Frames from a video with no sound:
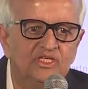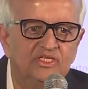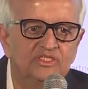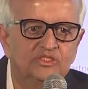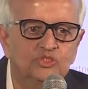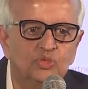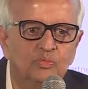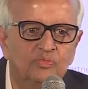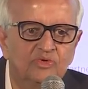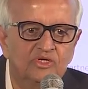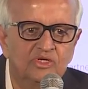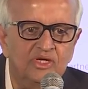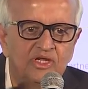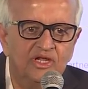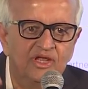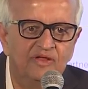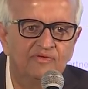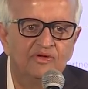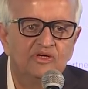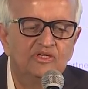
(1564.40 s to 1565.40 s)
years to,
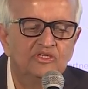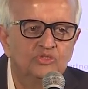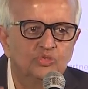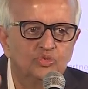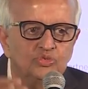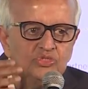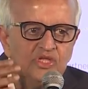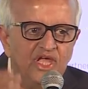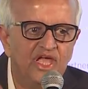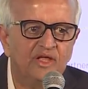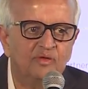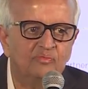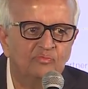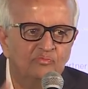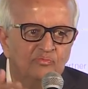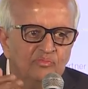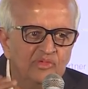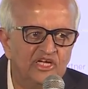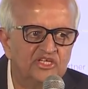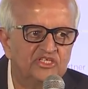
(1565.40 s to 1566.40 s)
give, to take
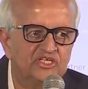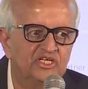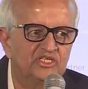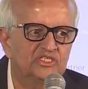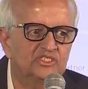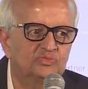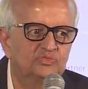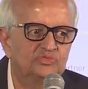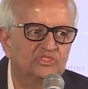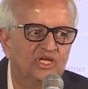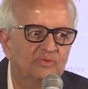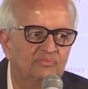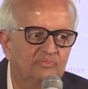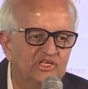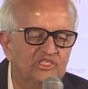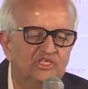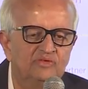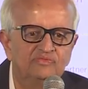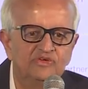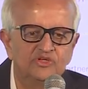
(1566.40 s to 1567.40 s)
measures which are
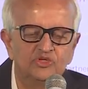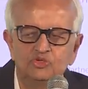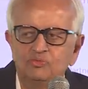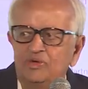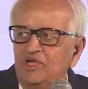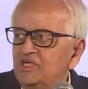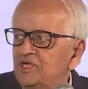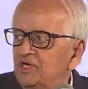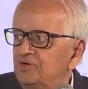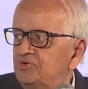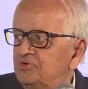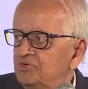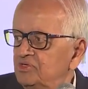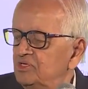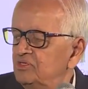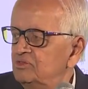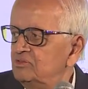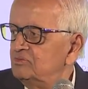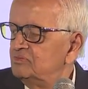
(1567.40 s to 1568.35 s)
benefit to my country.